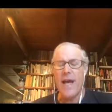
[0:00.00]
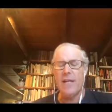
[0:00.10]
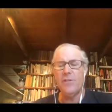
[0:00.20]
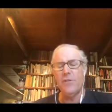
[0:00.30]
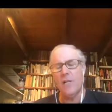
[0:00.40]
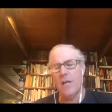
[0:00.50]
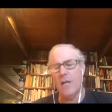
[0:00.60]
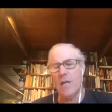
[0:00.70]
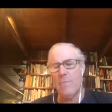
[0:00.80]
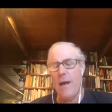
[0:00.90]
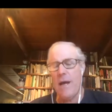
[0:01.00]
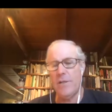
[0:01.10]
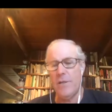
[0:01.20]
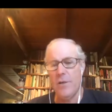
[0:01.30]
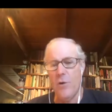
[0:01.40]
That's who's going to come
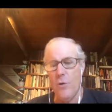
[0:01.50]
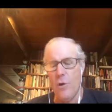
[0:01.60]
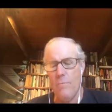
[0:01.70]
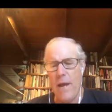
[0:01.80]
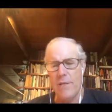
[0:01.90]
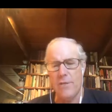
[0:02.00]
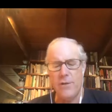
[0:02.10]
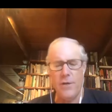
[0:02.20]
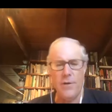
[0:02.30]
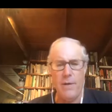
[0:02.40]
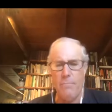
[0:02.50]
out to your corn maze or your